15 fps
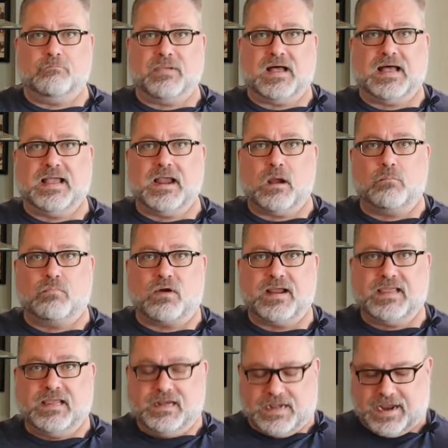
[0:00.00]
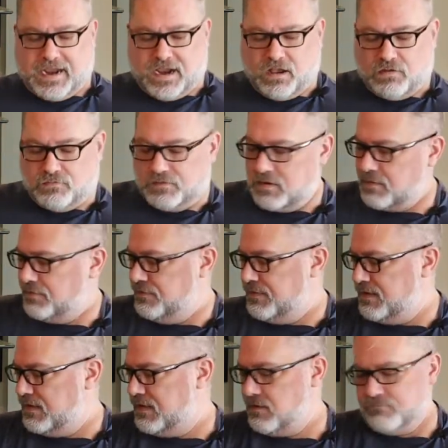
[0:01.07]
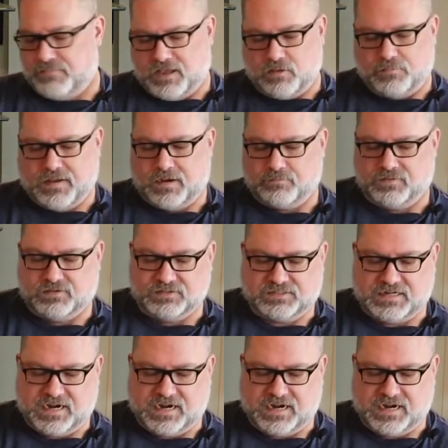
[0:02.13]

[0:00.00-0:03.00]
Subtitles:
by breaking down the bell peppers.